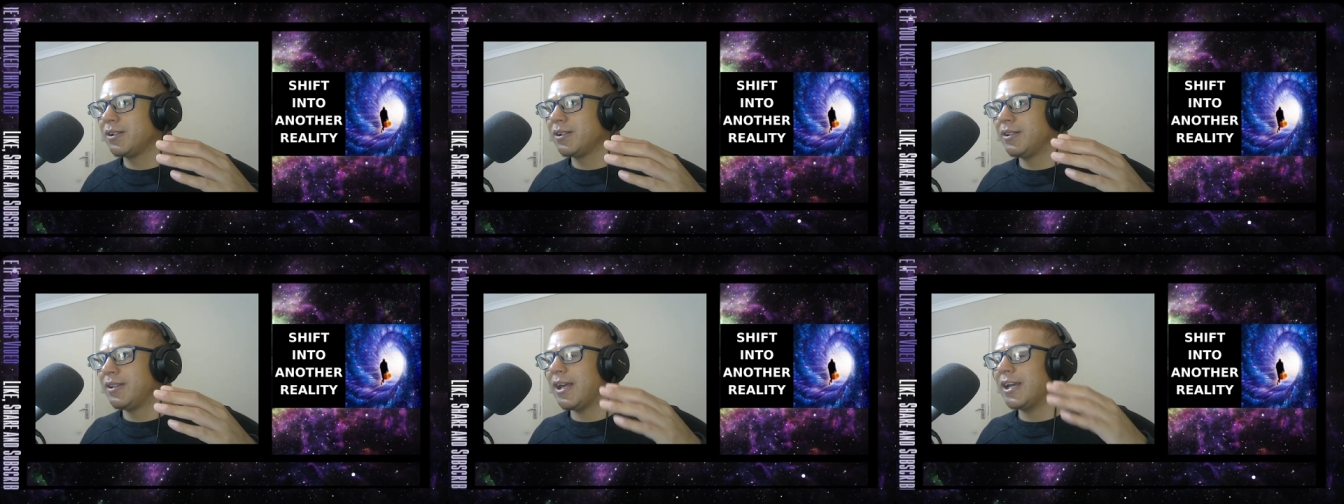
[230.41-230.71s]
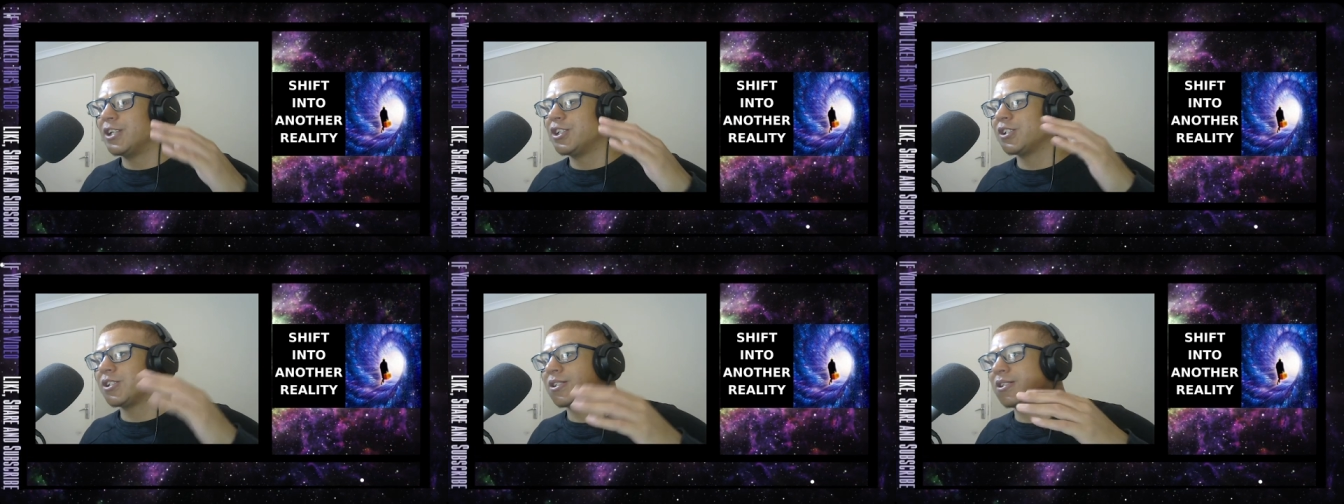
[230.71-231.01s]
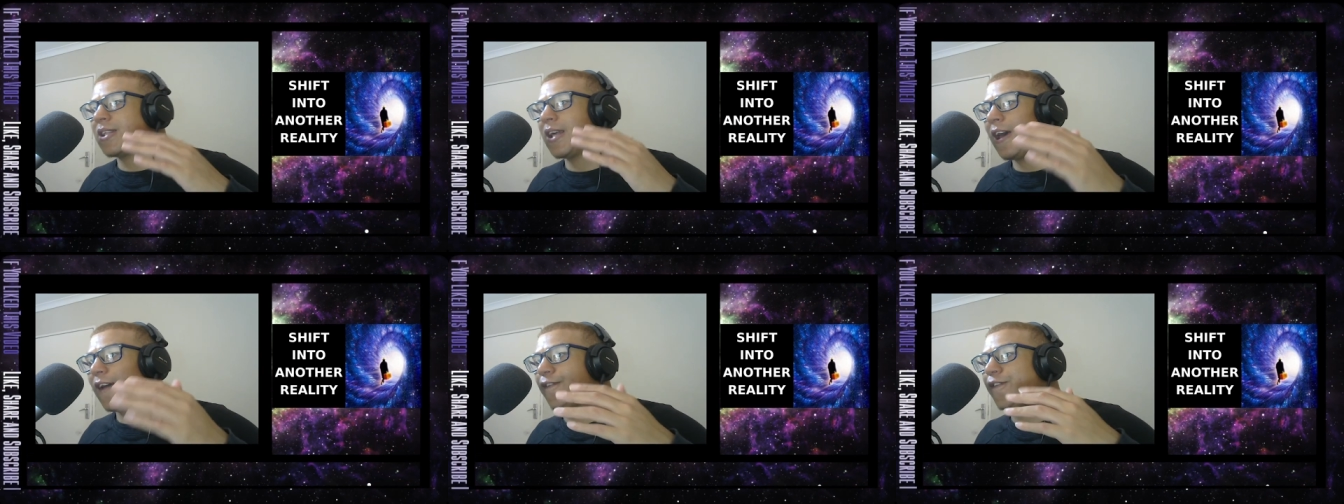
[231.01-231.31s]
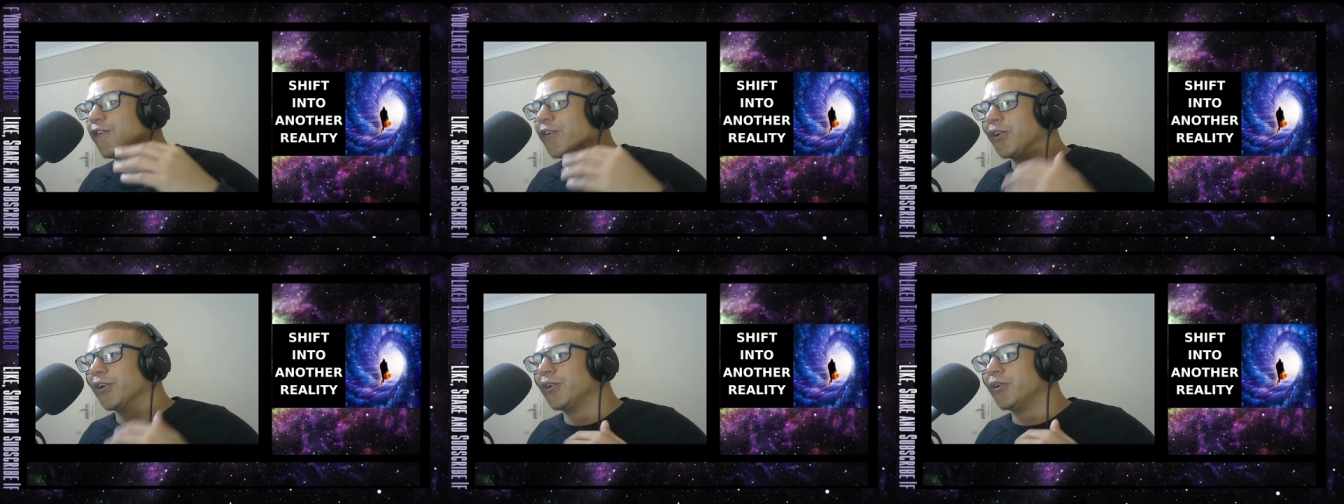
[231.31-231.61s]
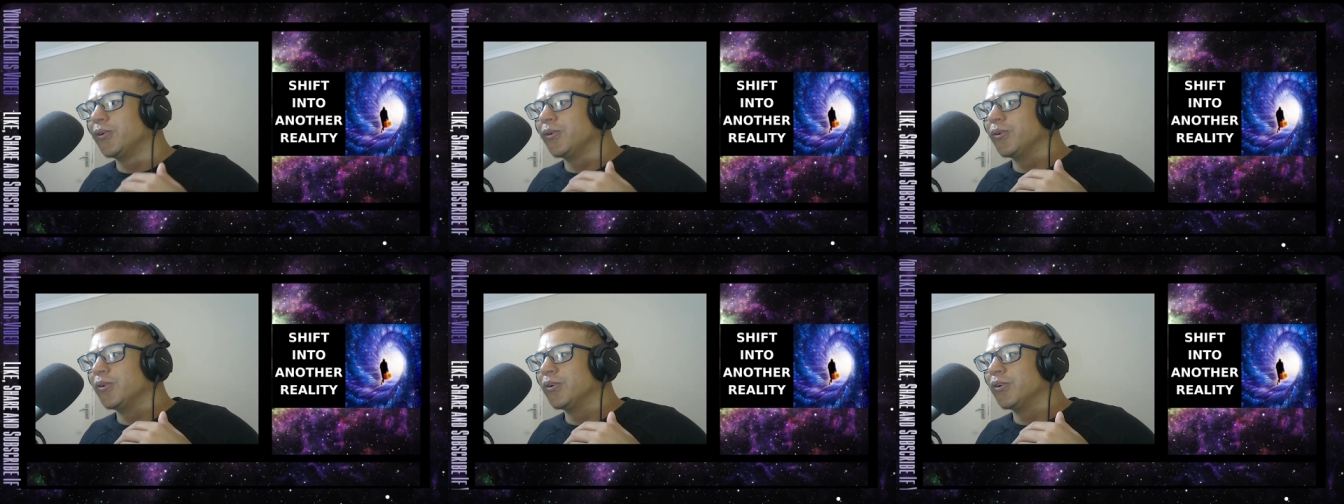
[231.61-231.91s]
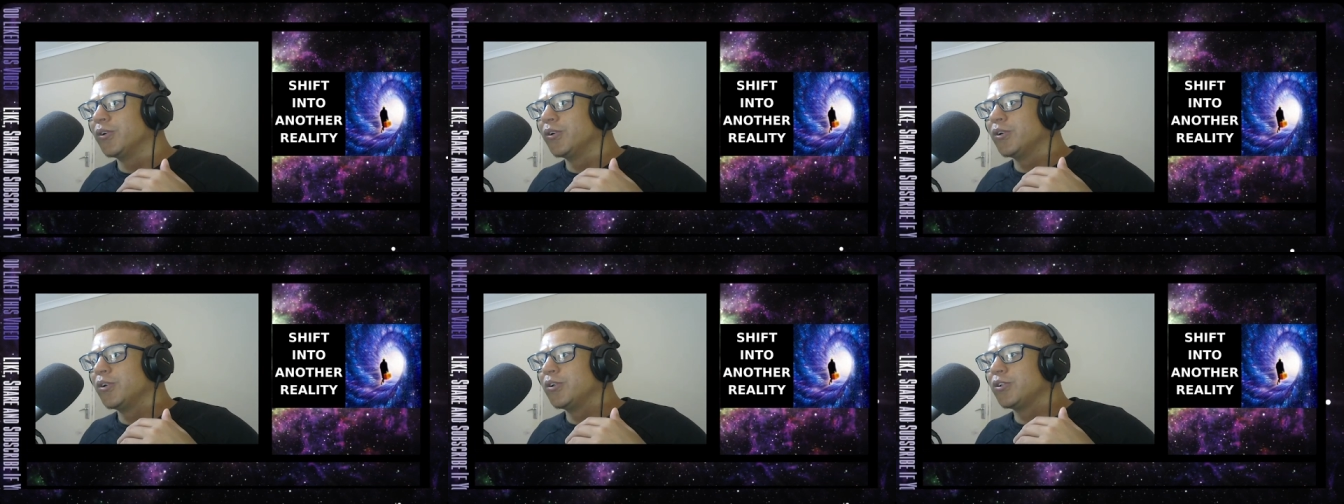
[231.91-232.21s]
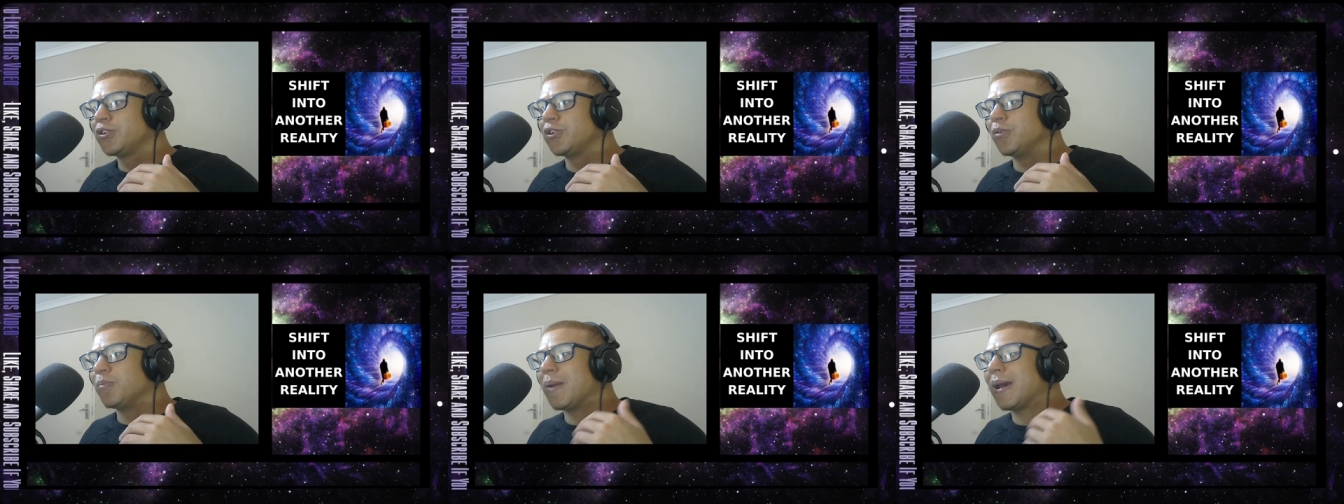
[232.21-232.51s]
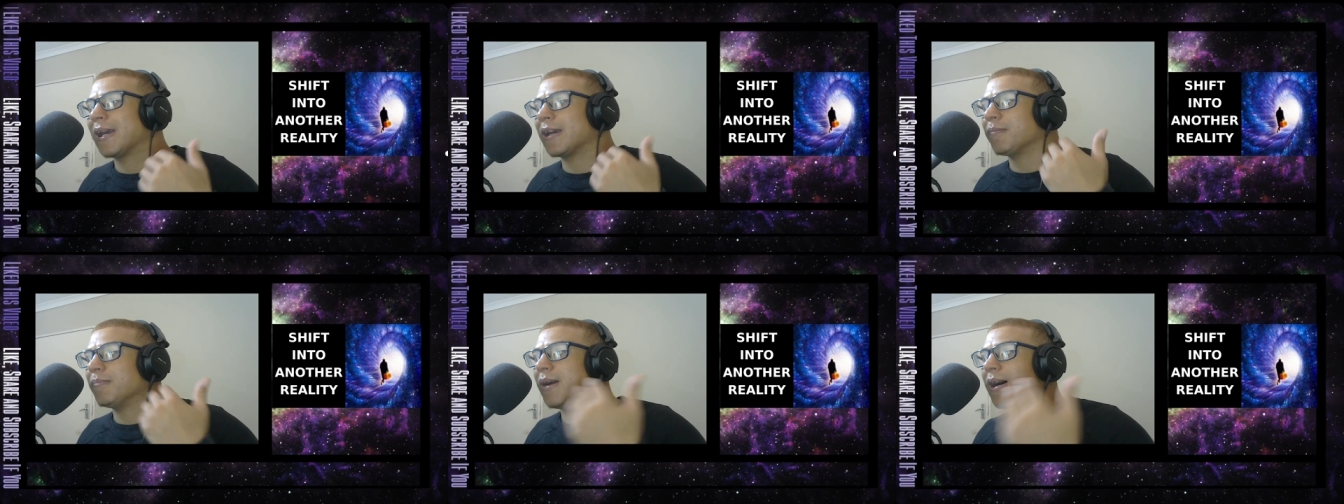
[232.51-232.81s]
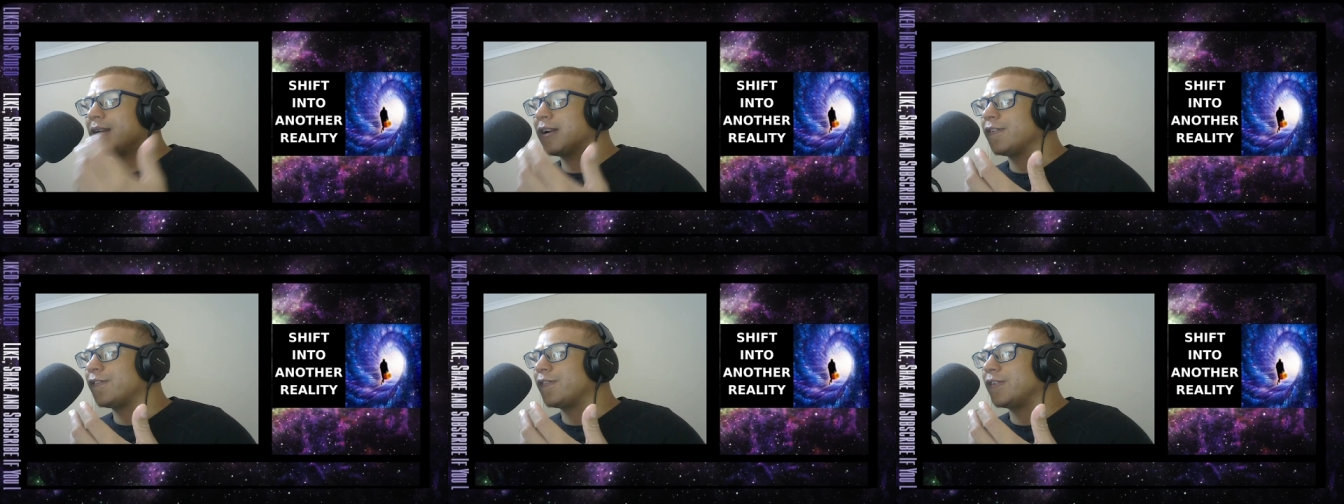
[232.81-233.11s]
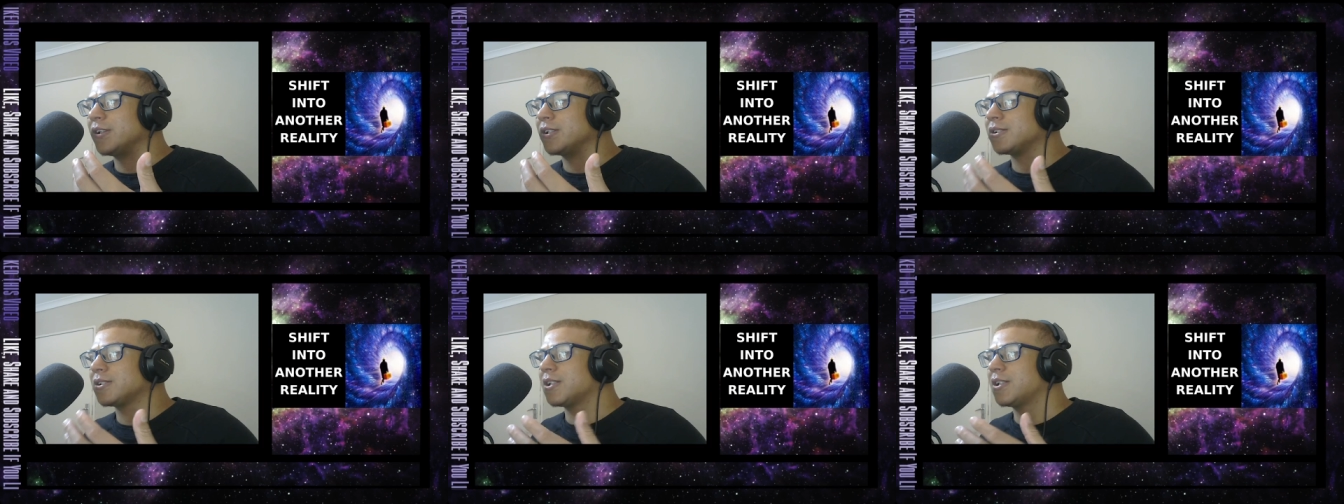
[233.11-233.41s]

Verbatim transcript: They're just there for you to make manifest.